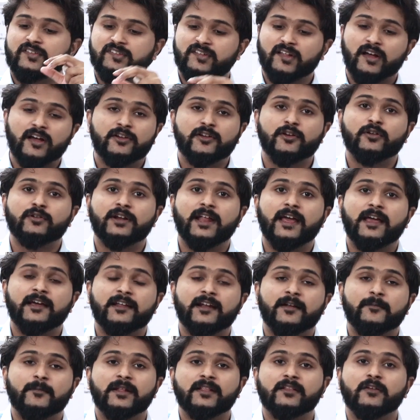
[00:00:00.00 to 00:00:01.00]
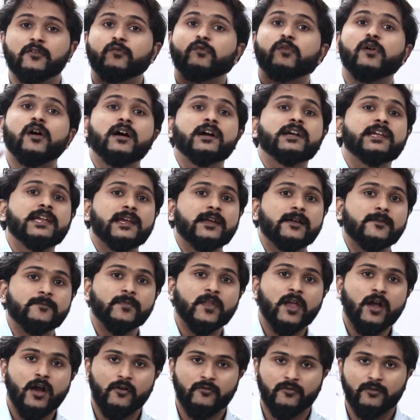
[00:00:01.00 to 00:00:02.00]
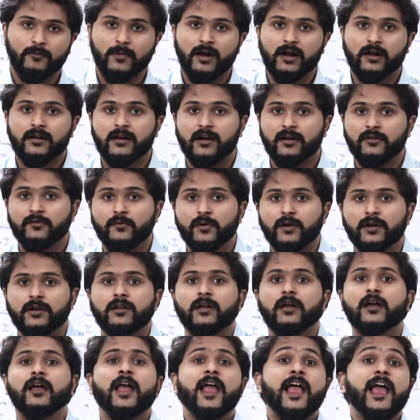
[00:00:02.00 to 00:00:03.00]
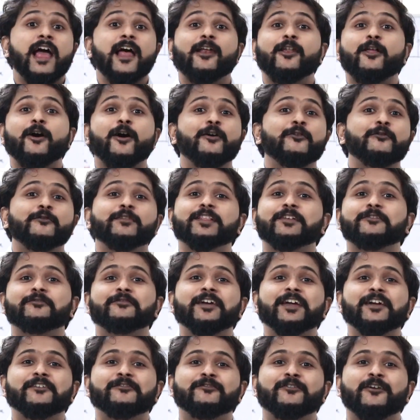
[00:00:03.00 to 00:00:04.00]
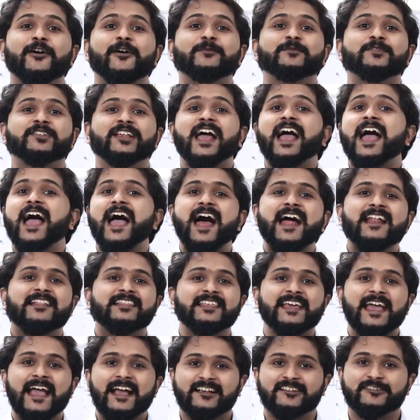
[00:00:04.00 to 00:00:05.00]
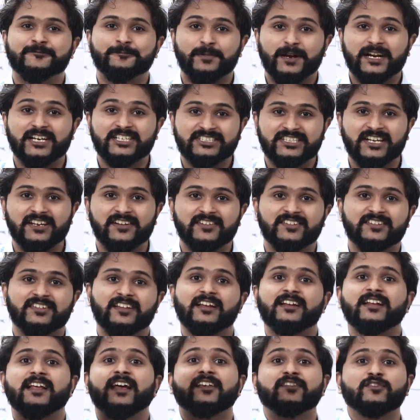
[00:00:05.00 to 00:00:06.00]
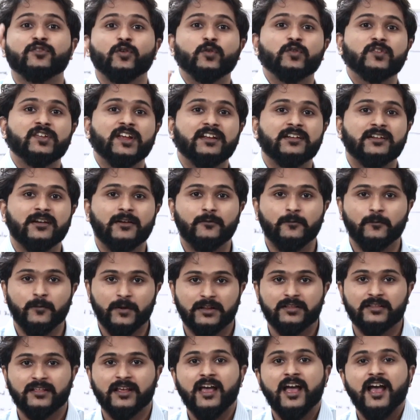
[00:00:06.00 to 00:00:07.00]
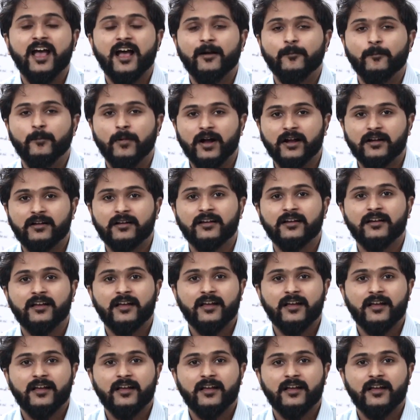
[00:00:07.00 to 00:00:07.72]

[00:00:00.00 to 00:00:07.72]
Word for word: circuit diagram and the working of a buck converter along with the waveforms and the expressions that are associated with a buck